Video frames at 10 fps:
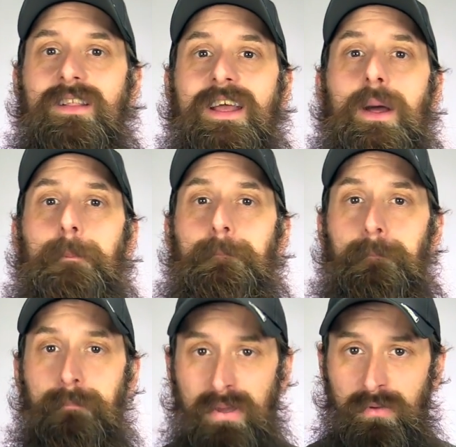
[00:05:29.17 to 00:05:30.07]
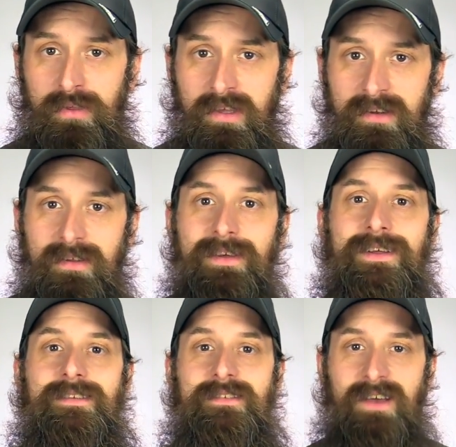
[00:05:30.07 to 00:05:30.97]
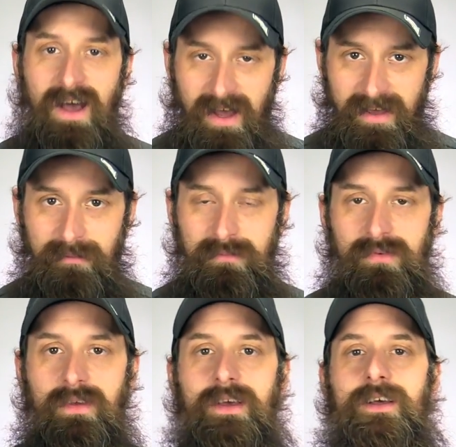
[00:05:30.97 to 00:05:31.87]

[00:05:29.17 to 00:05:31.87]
like a billion times.